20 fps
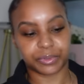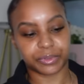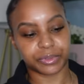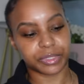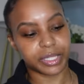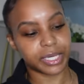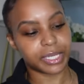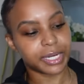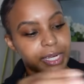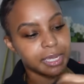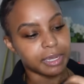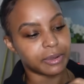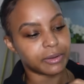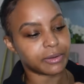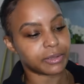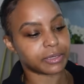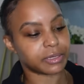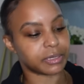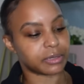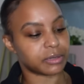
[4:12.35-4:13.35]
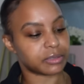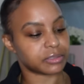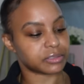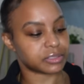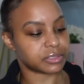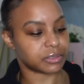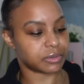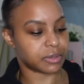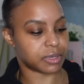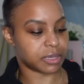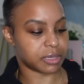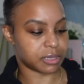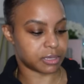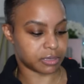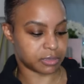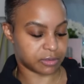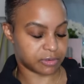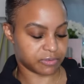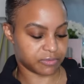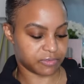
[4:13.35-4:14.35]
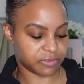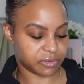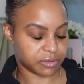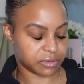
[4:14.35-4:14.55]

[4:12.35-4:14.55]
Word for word: pulled that out and I also have,